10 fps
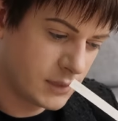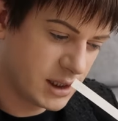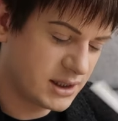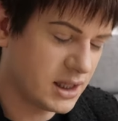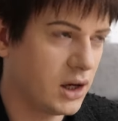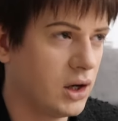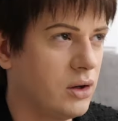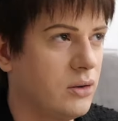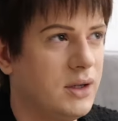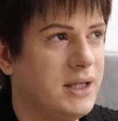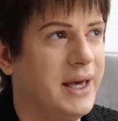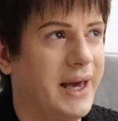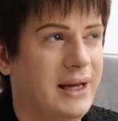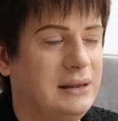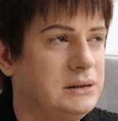So
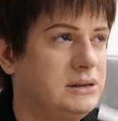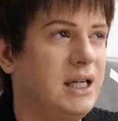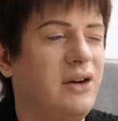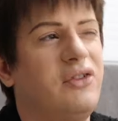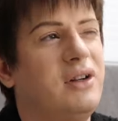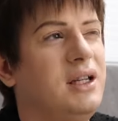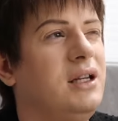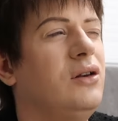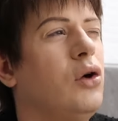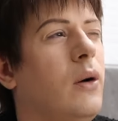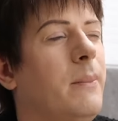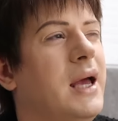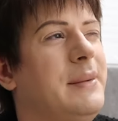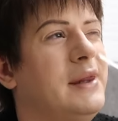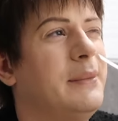yeah, definitely not
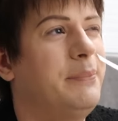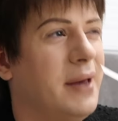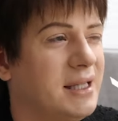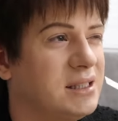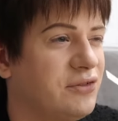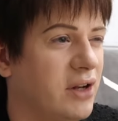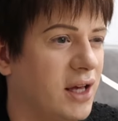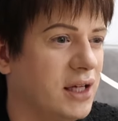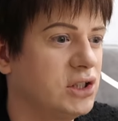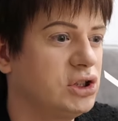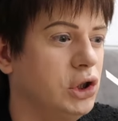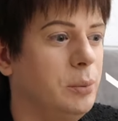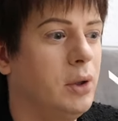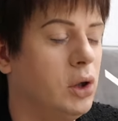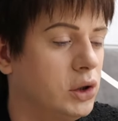maybe the best for like a
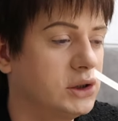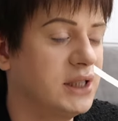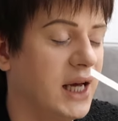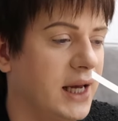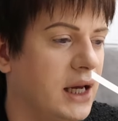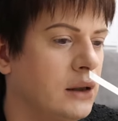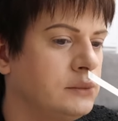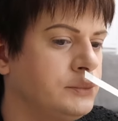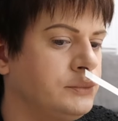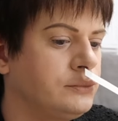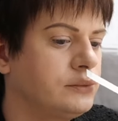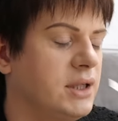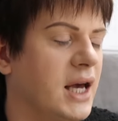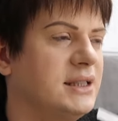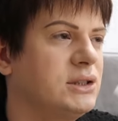super hot day. But
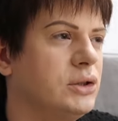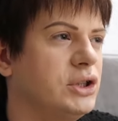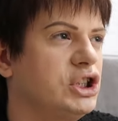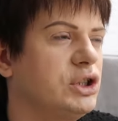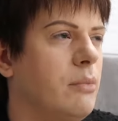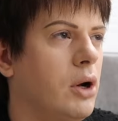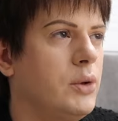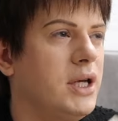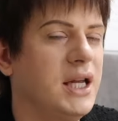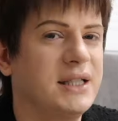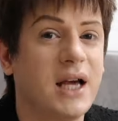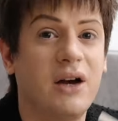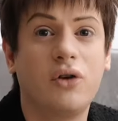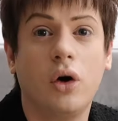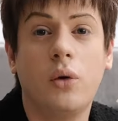yeah, it's got the smokiness.
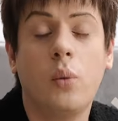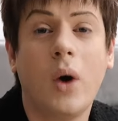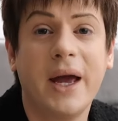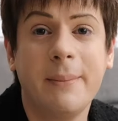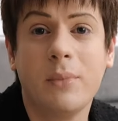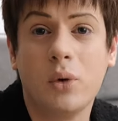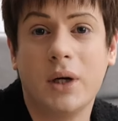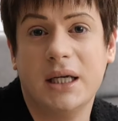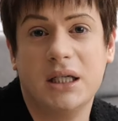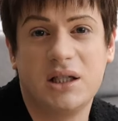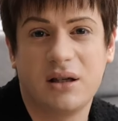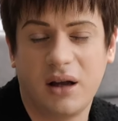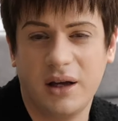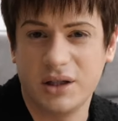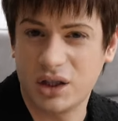I've gotten way more into
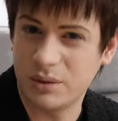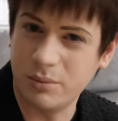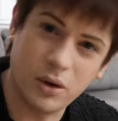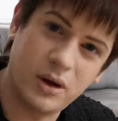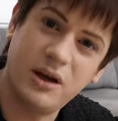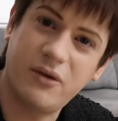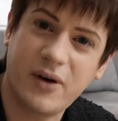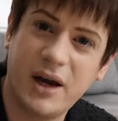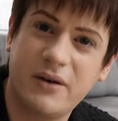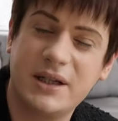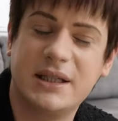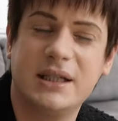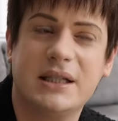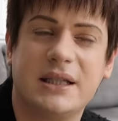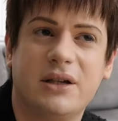like smoky
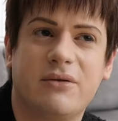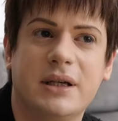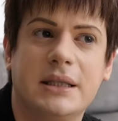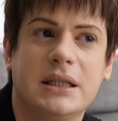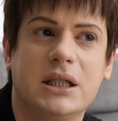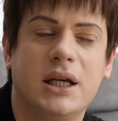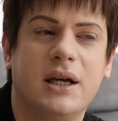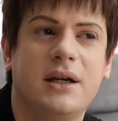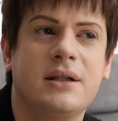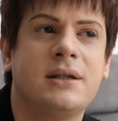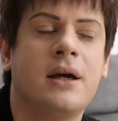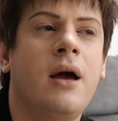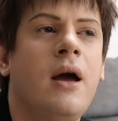fragrances in recent years.